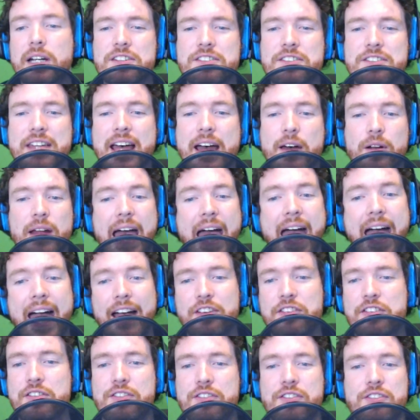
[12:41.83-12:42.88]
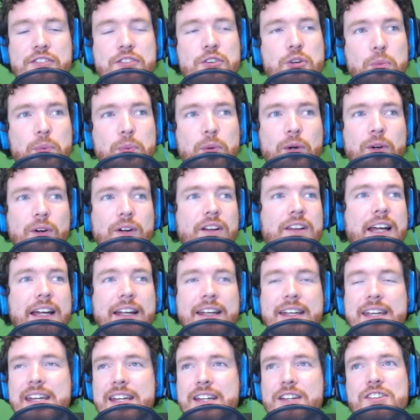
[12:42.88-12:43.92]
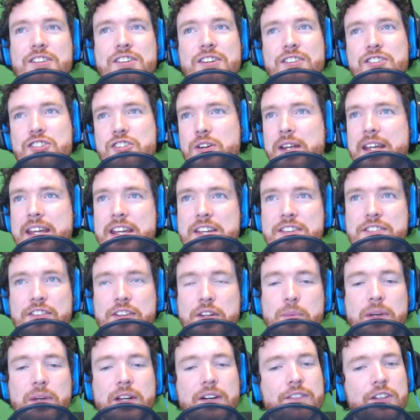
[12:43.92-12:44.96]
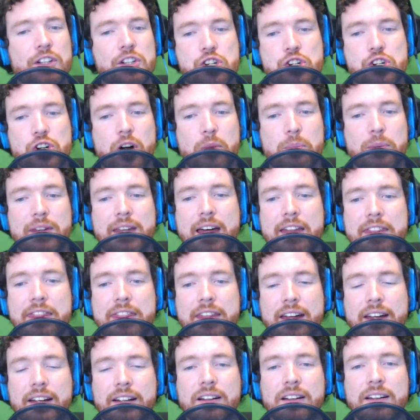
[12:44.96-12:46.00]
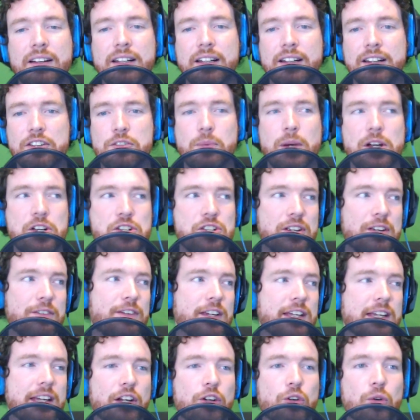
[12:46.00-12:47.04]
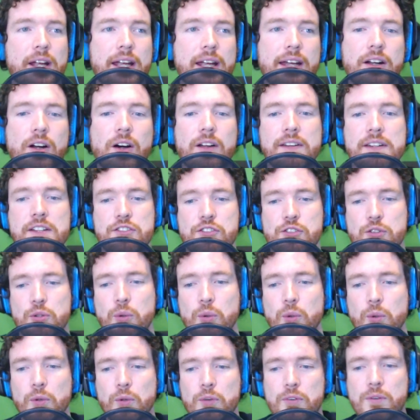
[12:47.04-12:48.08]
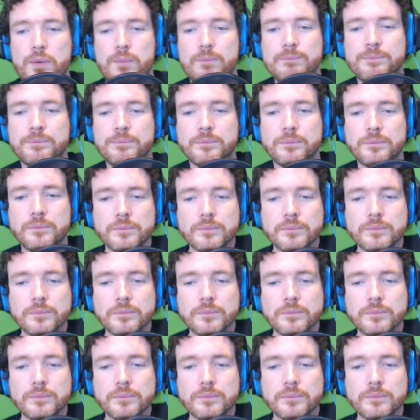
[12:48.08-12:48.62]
Because that axe is super, like he should easily be able to sharpen that thing. Especially if he can create all these tools.